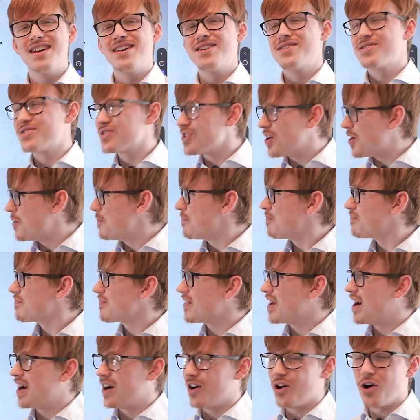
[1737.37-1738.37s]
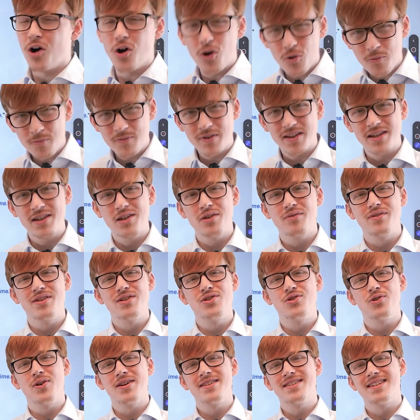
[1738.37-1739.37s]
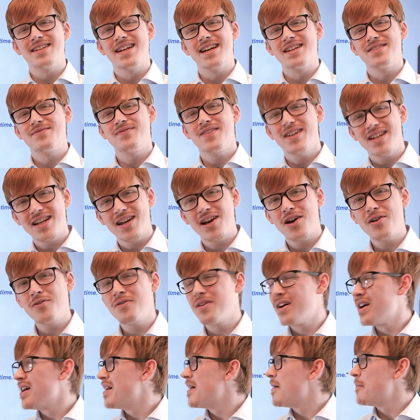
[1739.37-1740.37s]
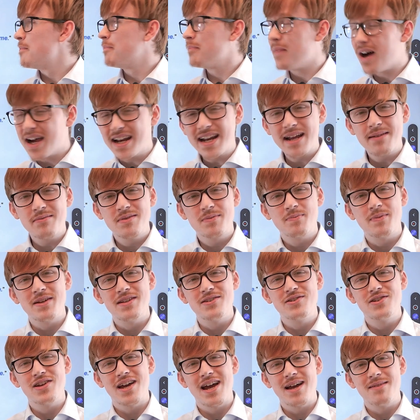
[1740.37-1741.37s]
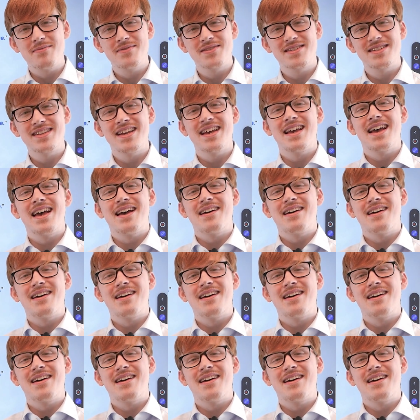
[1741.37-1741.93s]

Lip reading: So I hope that you've enjoyed today's video. My name's been James.